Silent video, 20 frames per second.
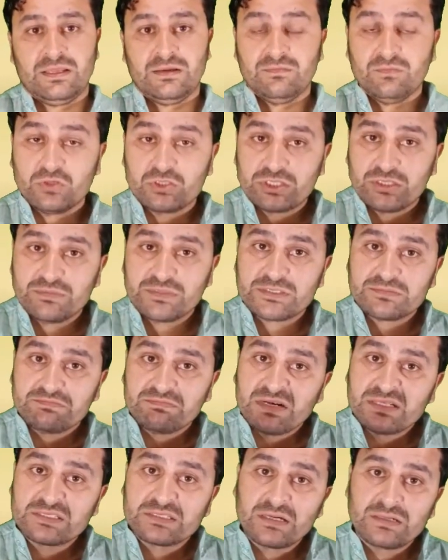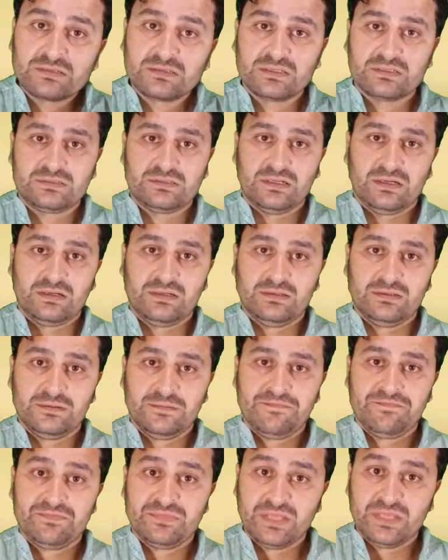Muslims must understand
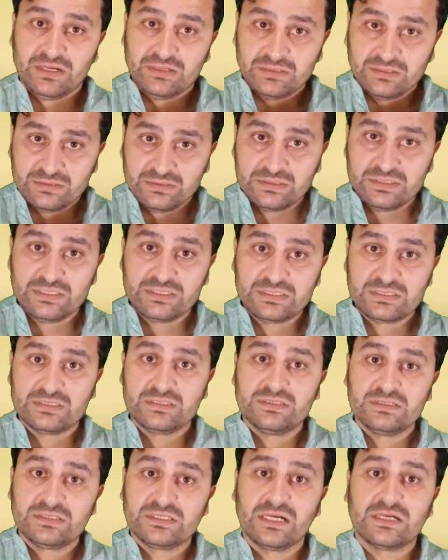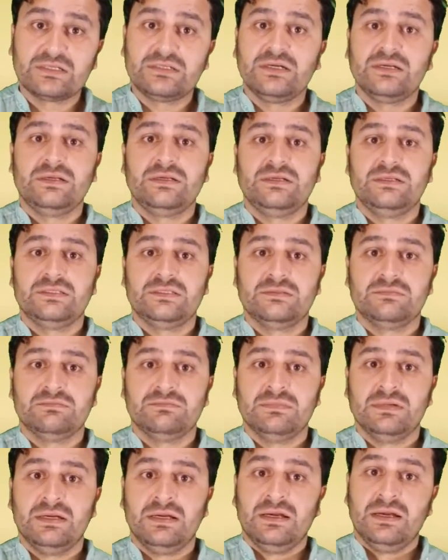that this sectarianism
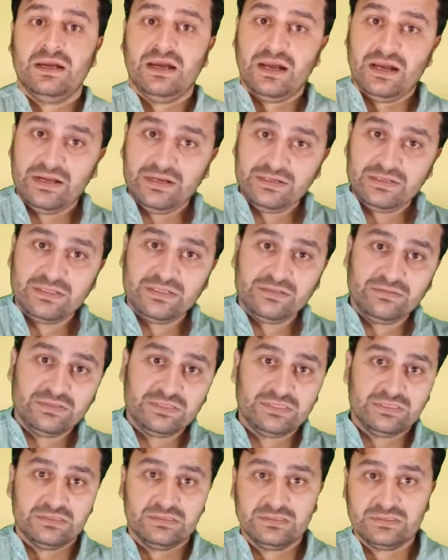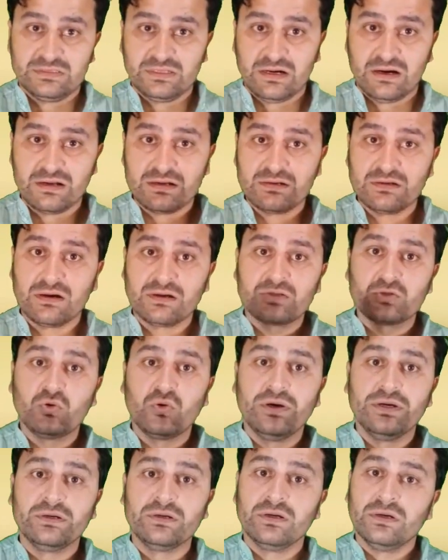and divisions are not
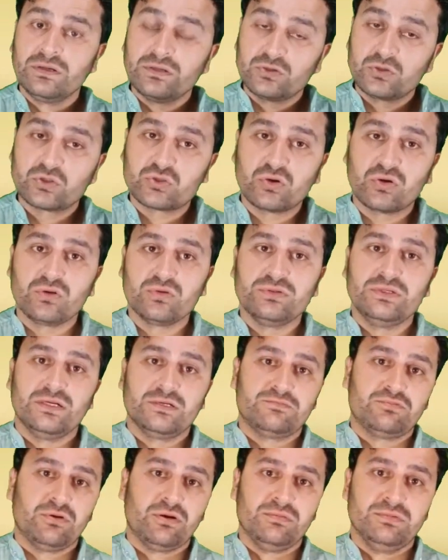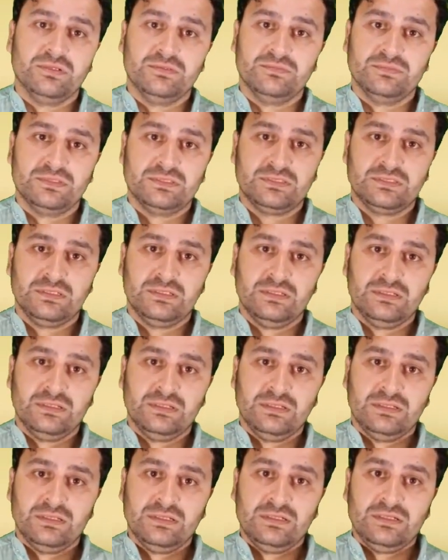going to solve their problems.
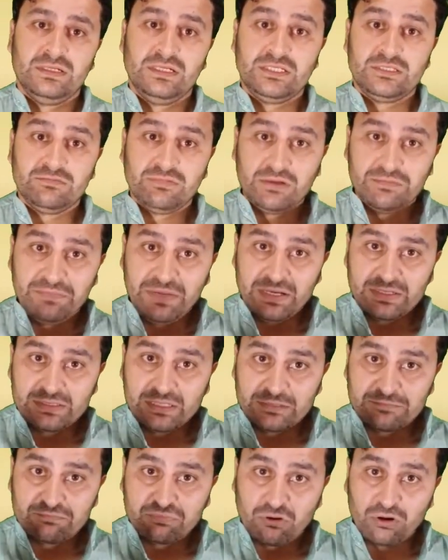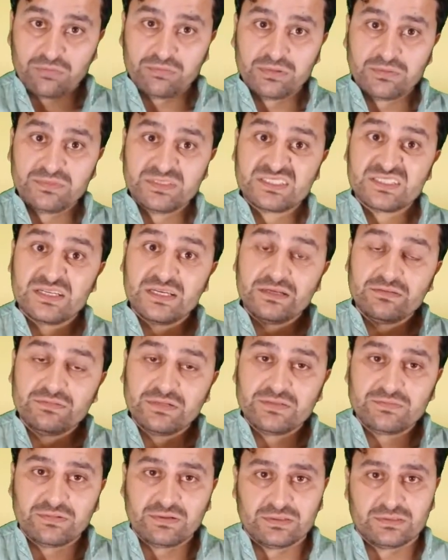It will make their problems
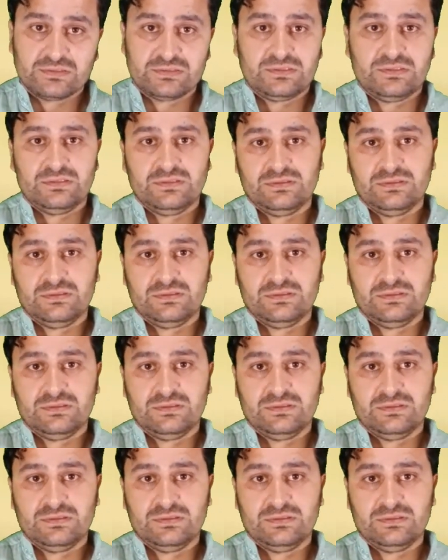even worse.